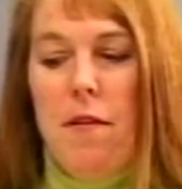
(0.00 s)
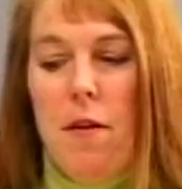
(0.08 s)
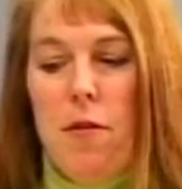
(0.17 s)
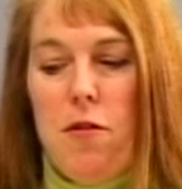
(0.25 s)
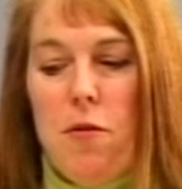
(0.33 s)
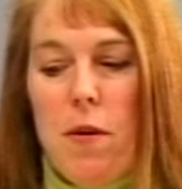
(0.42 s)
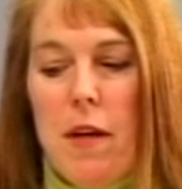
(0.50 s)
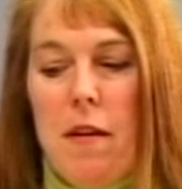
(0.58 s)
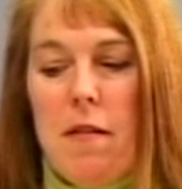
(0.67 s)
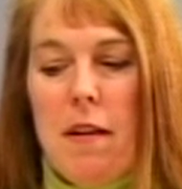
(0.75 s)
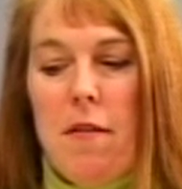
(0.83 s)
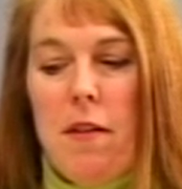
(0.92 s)
those
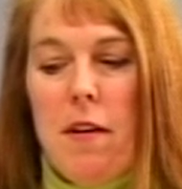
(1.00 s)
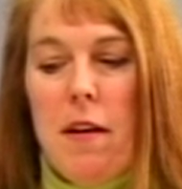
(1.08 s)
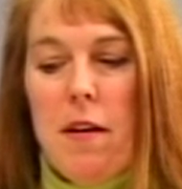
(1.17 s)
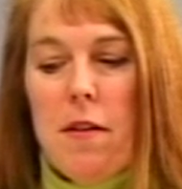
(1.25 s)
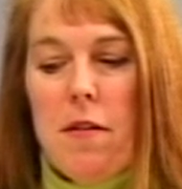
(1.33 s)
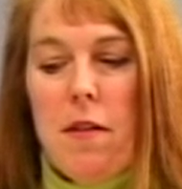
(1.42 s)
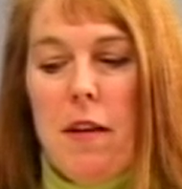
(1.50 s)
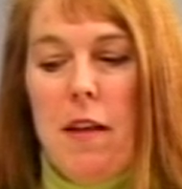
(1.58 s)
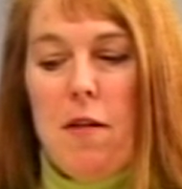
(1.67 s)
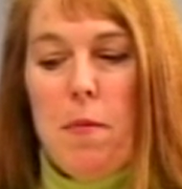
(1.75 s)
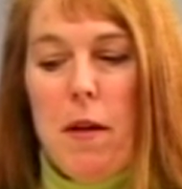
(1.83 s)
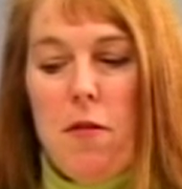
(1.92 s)
27 years,
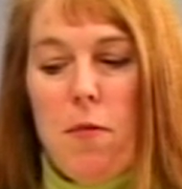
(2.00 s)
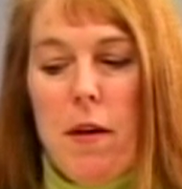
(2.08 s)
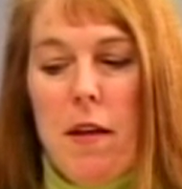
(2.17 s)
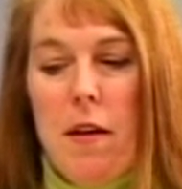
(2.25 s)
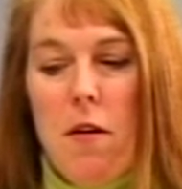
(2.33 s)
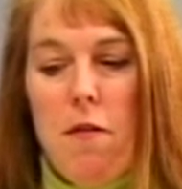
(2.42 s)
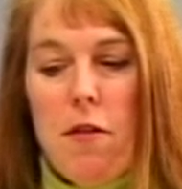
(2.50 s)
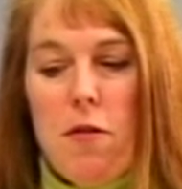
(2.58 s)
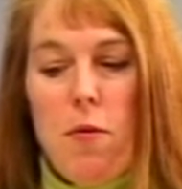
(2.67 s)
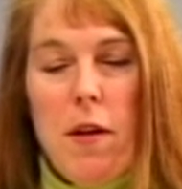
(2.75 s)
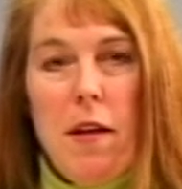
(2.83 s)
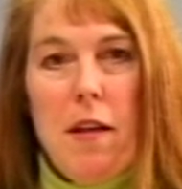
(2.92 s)
he spent
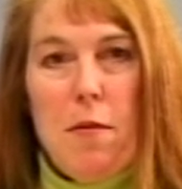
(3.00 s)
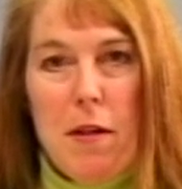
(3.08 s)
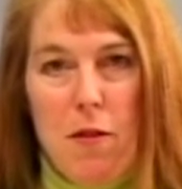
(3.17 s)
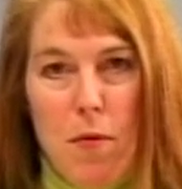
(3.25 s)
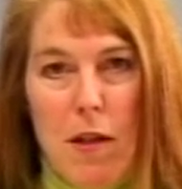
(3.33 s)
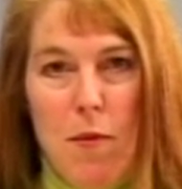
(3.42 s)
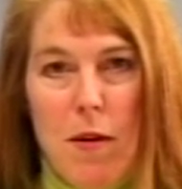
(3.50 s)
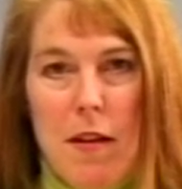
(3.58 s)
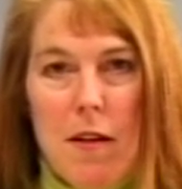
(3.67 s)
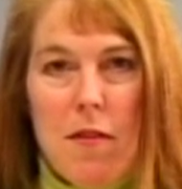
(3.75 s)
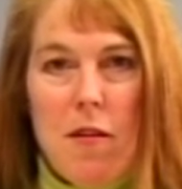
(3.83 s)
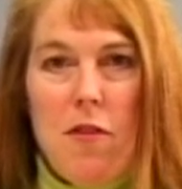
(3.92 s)

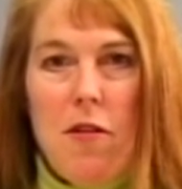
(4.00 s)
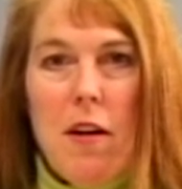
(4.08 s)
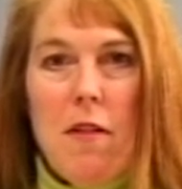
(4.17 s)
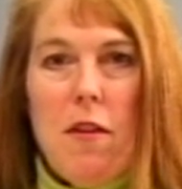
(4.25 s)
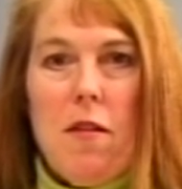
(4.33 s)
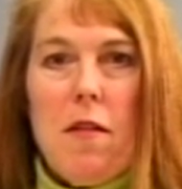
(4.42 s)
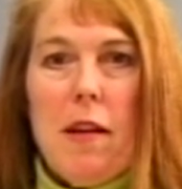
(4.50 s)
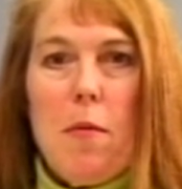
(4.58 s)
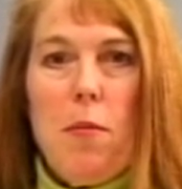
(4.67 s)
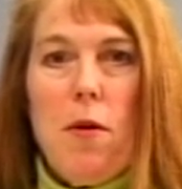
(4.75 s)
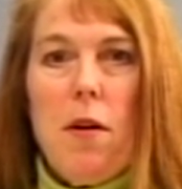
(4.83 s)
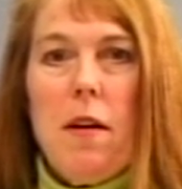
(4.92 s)
21 years as chair of the
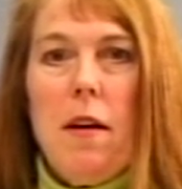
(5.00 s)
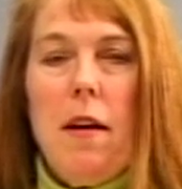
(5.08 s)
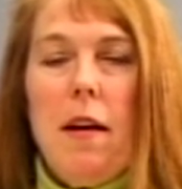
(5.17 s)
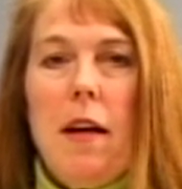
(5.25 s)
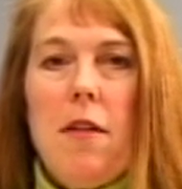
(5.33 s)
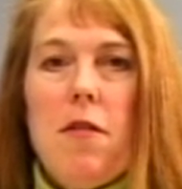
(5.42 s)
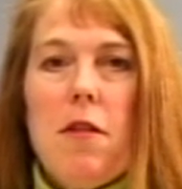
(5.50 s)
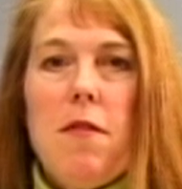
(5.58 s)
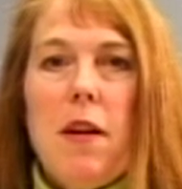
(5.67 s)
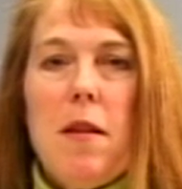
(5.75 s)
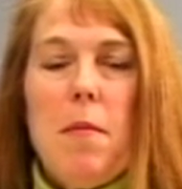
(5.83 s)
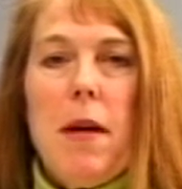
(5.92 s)
Select Board and
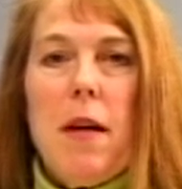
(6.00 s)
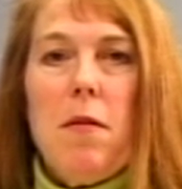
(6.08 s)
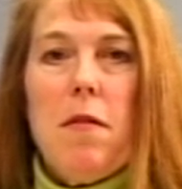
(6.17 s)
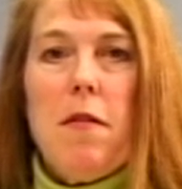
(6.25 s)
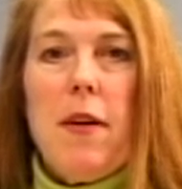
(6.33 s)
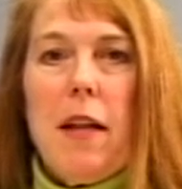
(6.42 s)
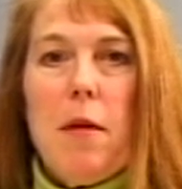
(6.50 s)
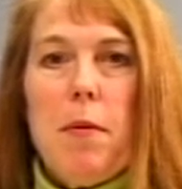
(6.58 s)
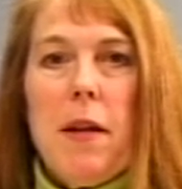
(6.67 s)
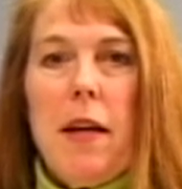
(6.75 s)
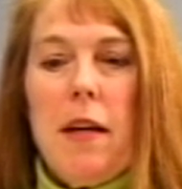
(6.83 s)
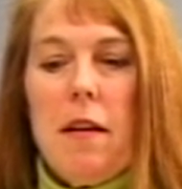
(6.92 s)
served on the Mad River Valley
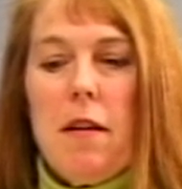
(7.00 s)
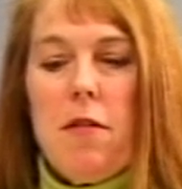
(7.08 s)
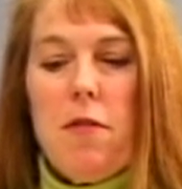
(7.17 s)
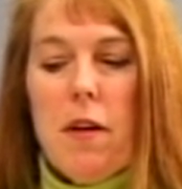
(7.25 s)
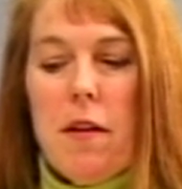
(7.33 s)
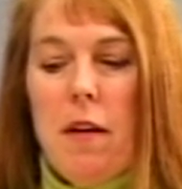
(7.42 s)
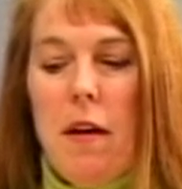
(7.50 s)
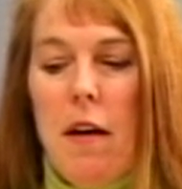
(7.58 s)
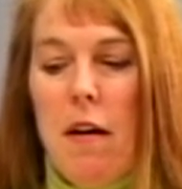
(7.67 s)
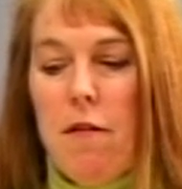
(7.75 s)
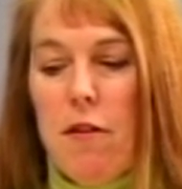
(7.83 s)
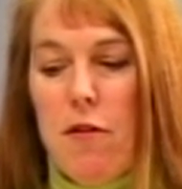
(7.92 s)
Planning District
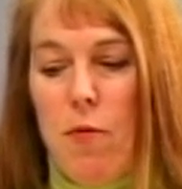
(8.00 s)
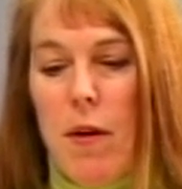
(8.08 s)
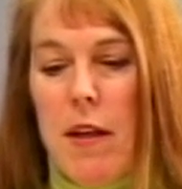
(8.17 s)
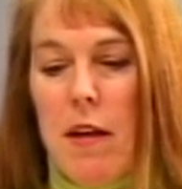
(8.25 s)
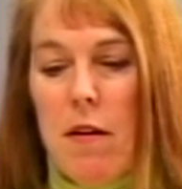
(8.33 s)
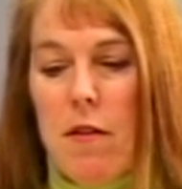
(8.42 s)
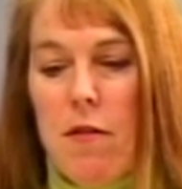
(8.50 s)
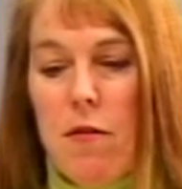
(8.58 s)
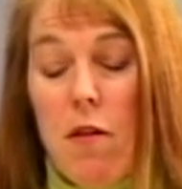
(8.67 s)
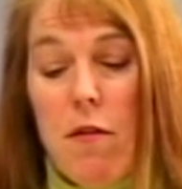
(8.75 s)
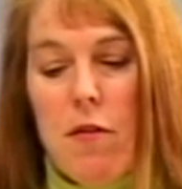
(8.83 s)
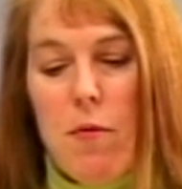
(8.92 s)
for
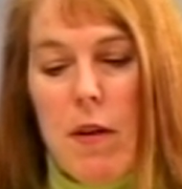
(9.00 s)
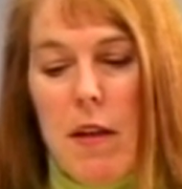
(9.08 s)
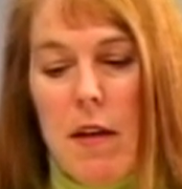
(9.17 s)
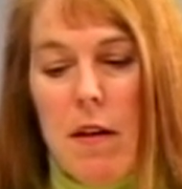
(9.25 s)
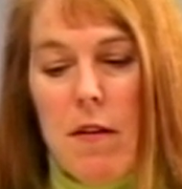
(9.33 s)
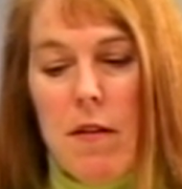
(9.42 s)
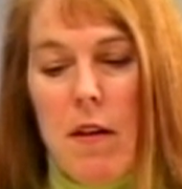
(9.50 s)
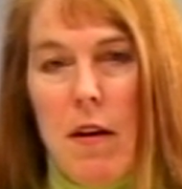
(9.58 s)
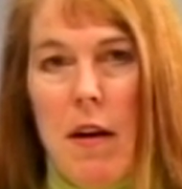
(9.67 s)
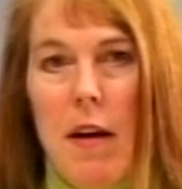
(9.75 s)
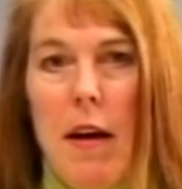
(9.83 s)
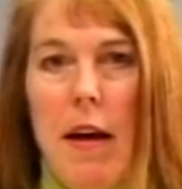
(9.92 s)
over 20 years.
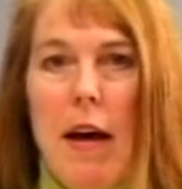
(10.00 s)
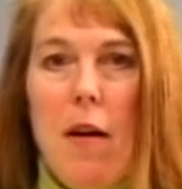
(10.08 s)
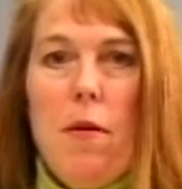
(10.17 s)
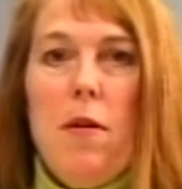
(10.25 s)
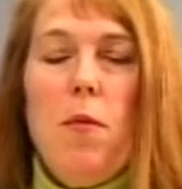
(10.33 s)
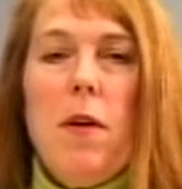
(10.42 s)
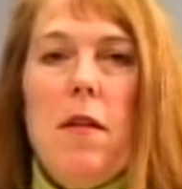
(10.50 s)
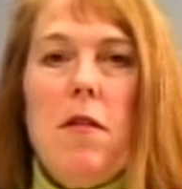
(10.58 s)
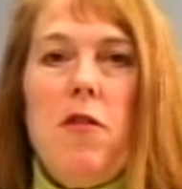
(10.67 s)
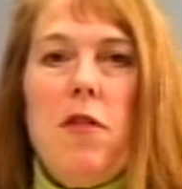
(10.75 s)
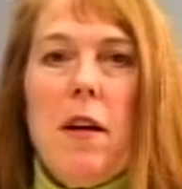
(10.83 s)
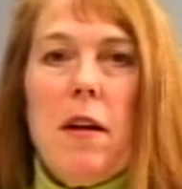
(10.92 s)
Elwin
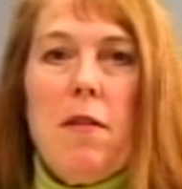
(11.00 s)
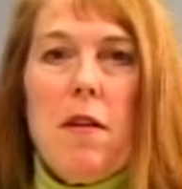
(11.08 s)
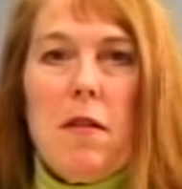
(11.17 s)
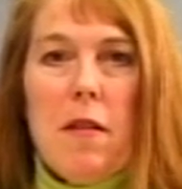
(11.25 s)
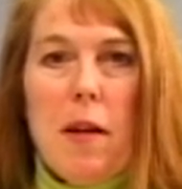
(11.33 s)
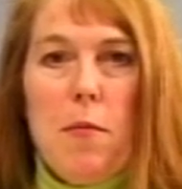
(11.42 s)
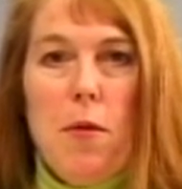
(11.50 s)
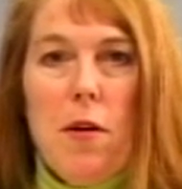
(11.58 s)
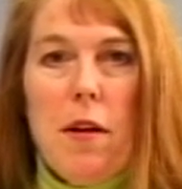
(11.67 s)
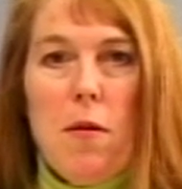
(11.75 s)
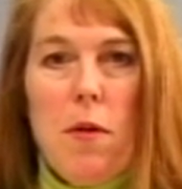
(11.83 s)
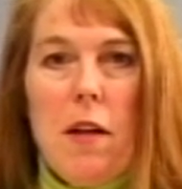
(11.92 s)
was chair of the Select
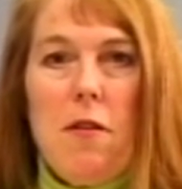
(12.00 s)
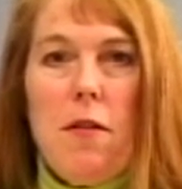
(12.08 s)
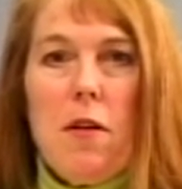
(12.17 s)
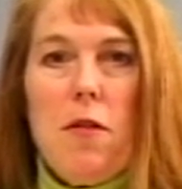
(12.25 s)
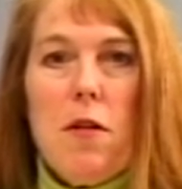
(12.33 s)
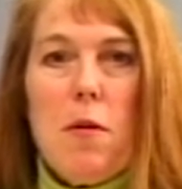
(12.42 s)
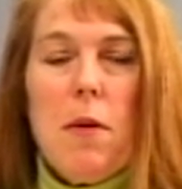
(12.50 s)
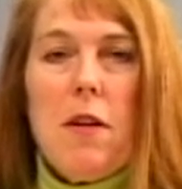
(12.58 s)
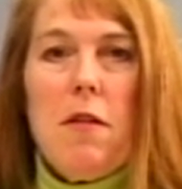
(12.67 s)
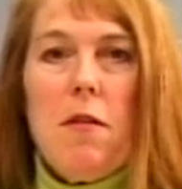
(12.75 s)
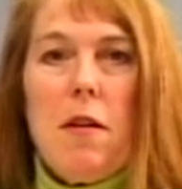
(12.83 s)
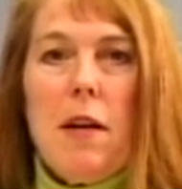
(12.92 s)
Board in Waitsfield during
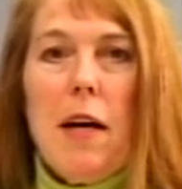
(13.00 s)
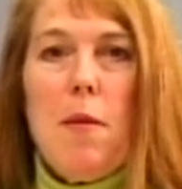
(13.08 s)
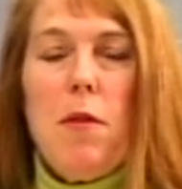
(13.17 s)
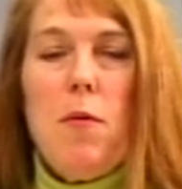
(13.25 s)
much of the time when